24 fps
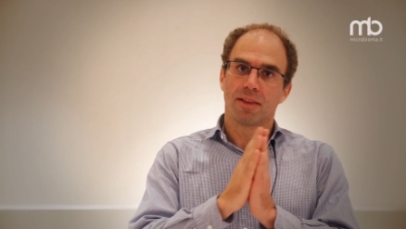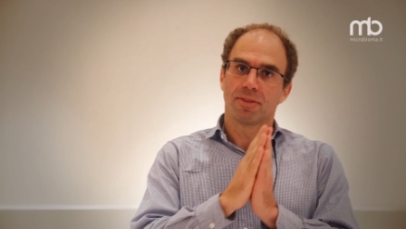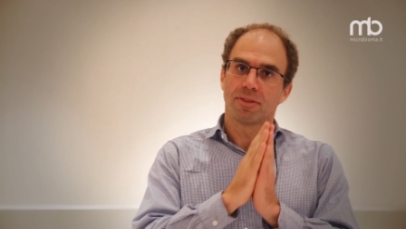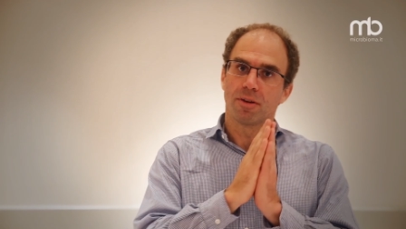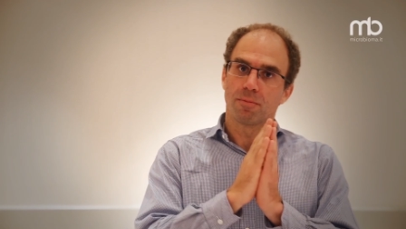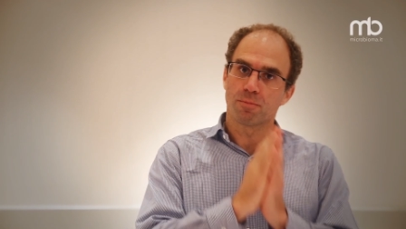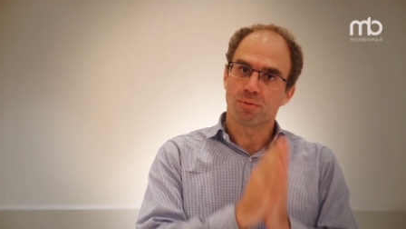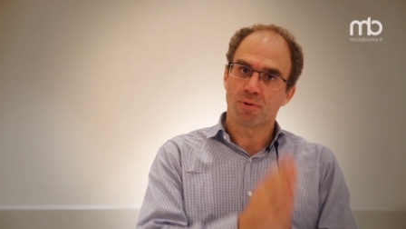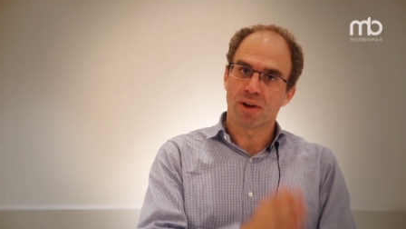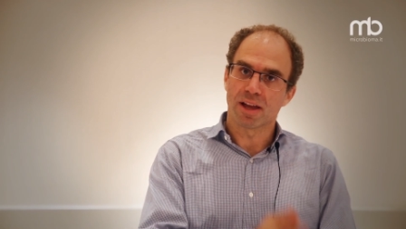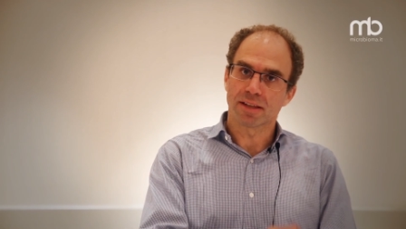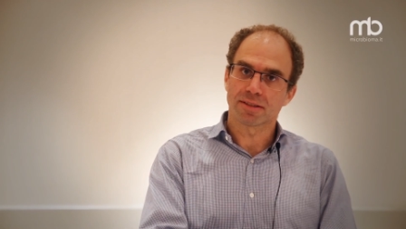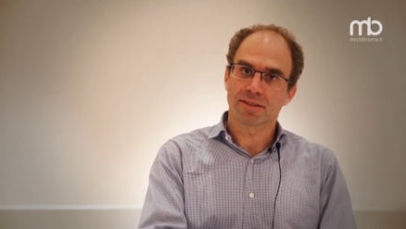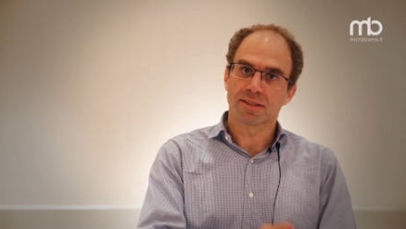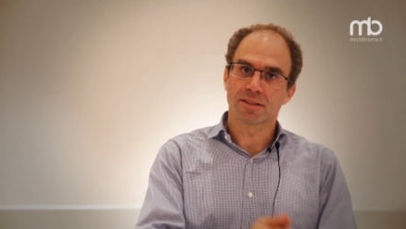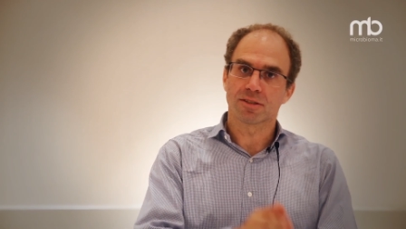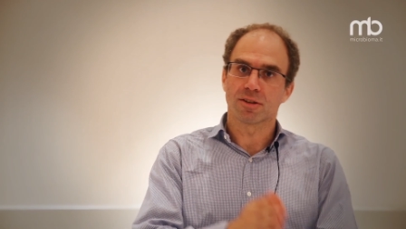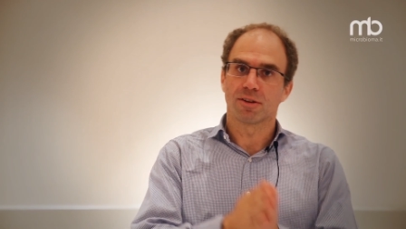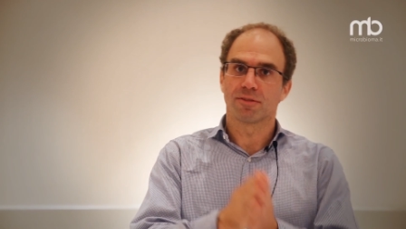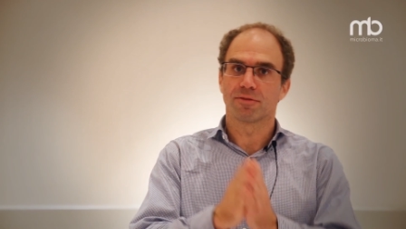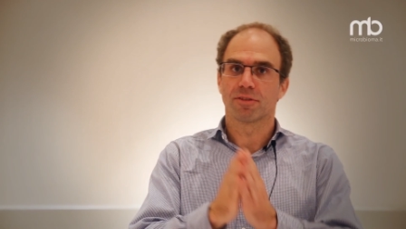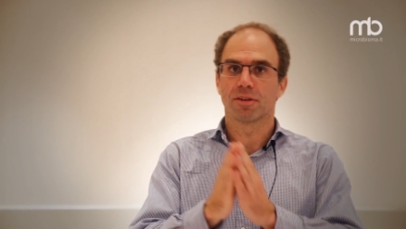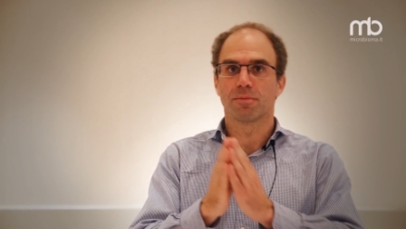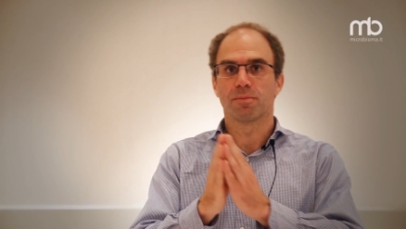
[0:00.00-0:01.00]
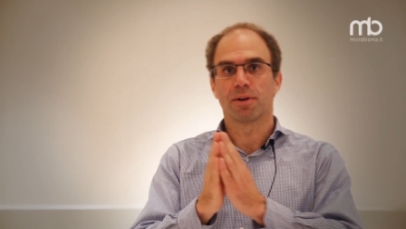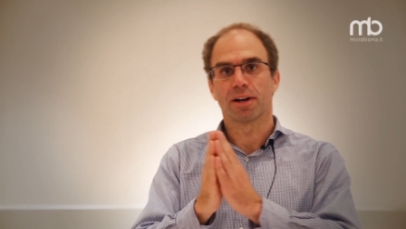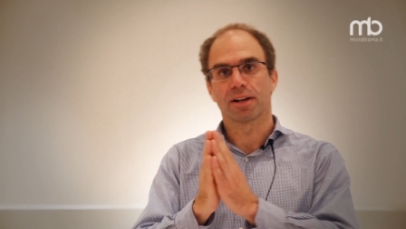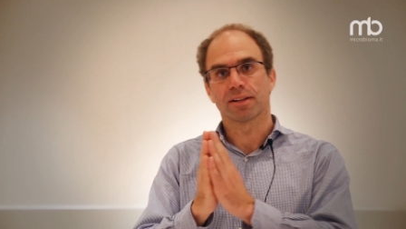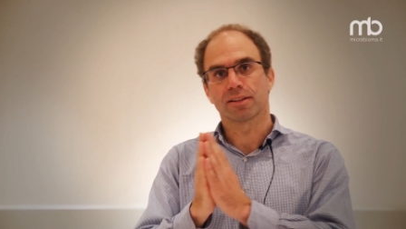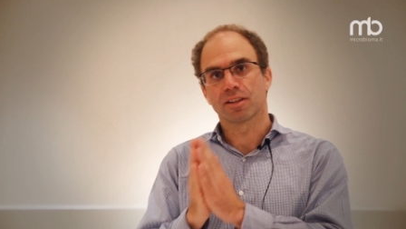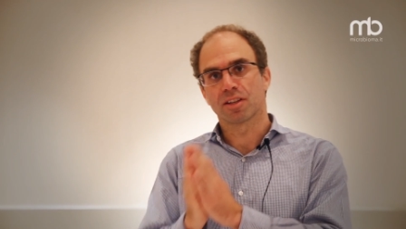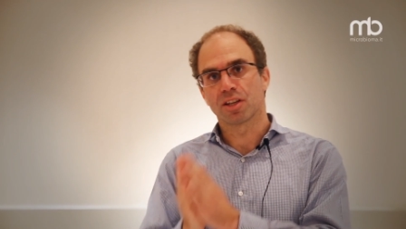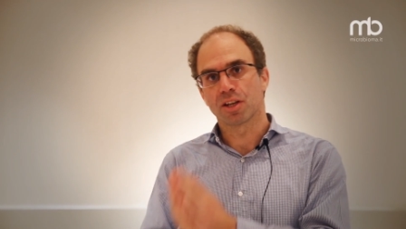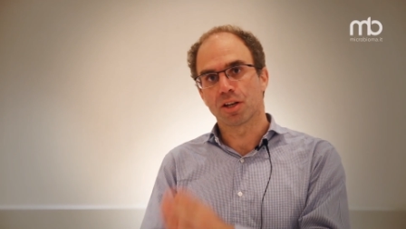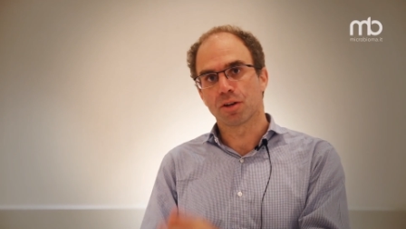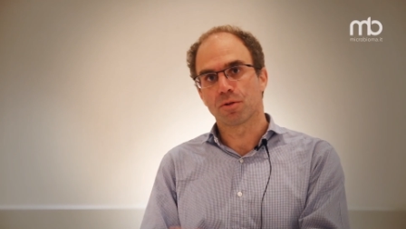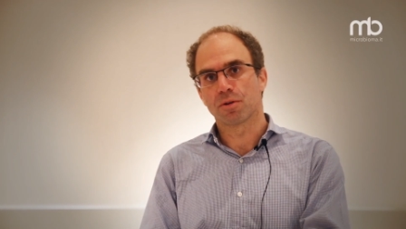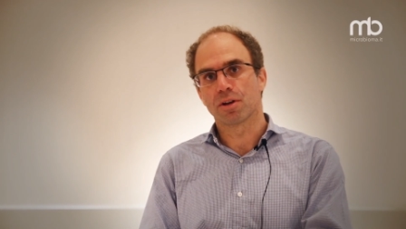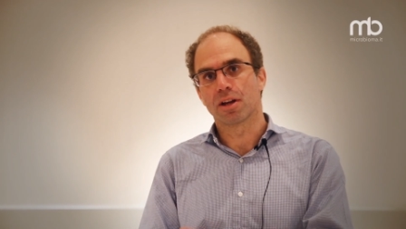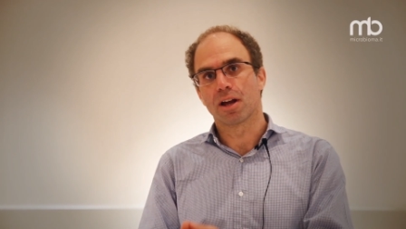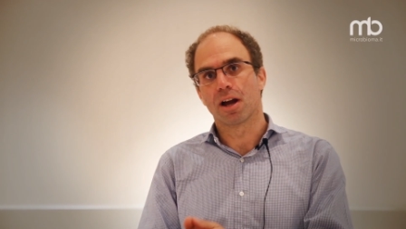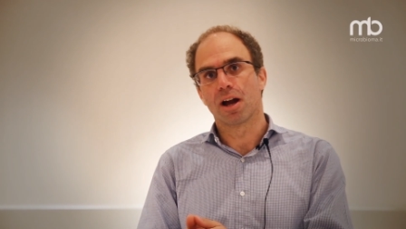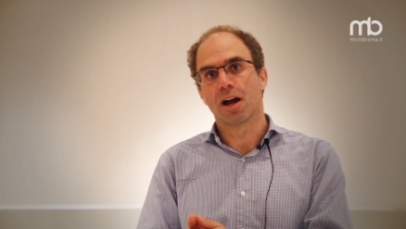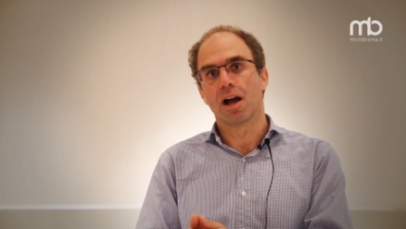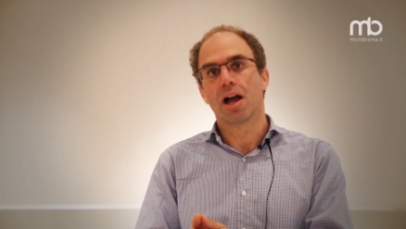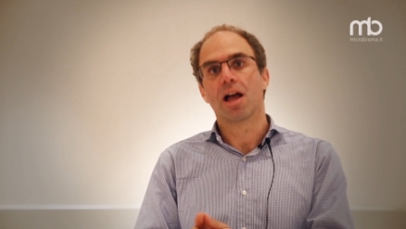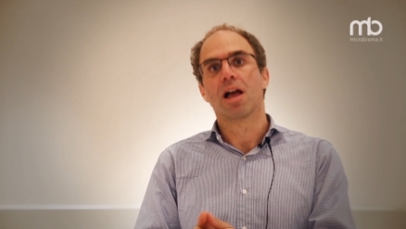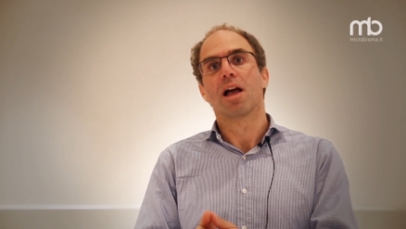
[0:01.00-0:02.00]
the presence of the
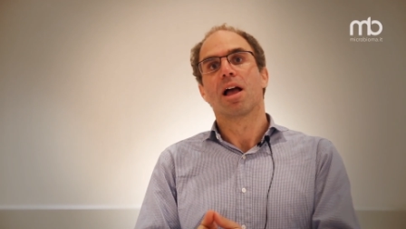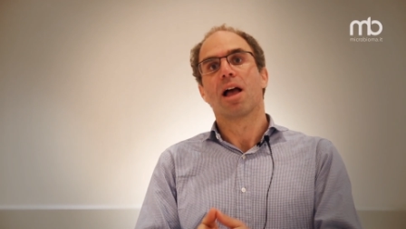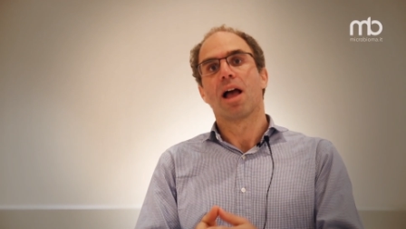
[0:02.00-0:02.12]
bacteria